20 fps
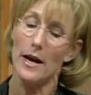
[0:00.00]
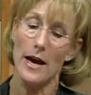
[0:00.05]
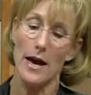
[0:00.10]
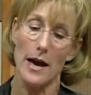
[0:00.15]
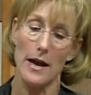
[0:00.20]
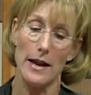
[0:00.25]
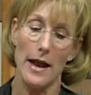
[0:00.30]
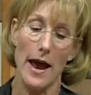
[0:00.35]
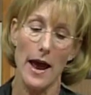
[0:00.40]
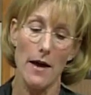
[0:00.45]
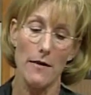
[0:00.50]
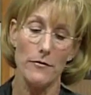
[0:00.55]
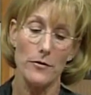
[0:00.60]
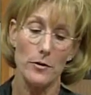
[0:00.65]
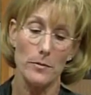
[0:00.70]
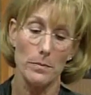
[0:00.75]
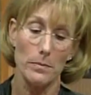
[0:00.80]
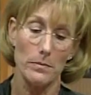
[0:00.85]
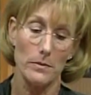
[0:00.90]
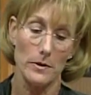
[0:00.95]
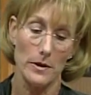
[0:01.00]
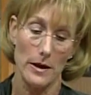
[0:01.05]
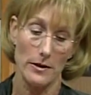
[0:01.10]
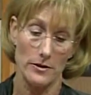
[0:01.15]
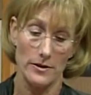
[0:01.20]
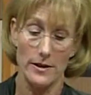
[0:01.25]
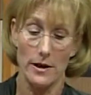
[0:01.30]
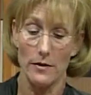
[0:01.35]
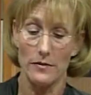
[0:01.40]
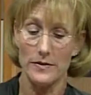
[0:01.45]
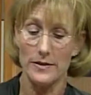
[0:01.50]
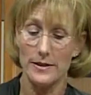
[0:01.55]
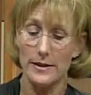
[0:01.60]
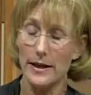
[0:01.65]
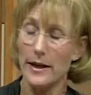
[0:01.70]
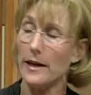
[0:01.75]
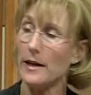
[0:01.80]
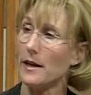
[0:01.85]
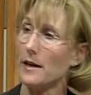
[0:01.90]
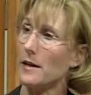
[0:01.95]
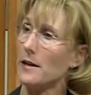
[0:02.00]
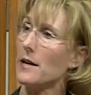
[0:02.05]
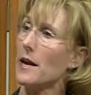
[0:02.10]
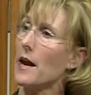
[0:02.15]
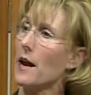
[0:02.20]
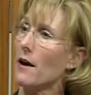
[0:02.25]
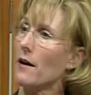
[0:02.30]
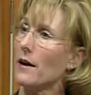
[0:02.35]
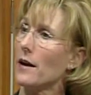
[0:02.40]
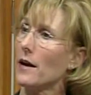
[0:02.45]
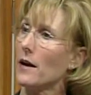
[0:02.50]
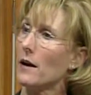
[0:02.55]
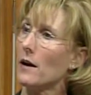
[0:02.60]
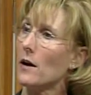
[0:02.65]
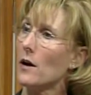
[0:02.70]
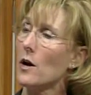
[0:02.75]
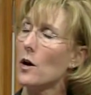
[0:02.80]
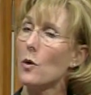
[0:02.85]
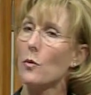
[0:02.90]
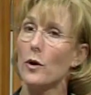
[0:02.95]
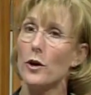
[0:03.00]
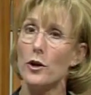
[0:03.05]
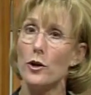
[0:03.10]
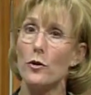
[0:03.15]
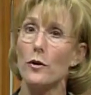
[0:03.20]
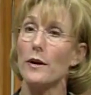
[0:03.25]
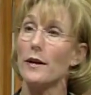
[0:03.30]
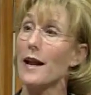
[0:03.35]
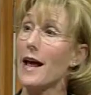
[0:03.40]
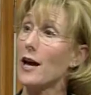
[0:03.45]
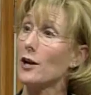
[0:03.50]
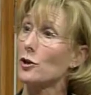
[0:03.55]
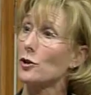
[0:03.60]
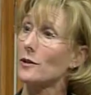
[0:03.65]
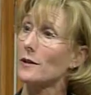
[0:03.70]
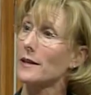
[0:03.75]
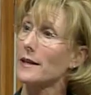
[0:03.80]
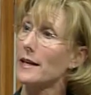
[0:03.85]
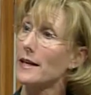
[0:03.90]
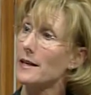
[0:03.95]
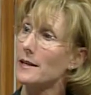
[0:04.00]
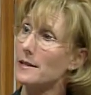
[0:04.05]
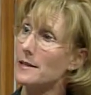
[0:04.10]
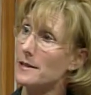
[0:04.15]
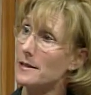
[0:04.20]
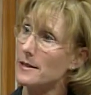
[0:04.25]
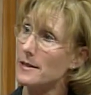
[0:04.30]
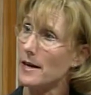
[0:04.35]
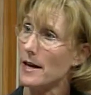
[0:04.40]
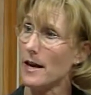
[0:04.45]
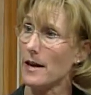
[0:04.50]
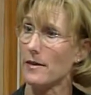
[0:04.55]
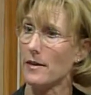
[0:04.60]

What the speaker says: and have yourself seated in an area where you can actually see.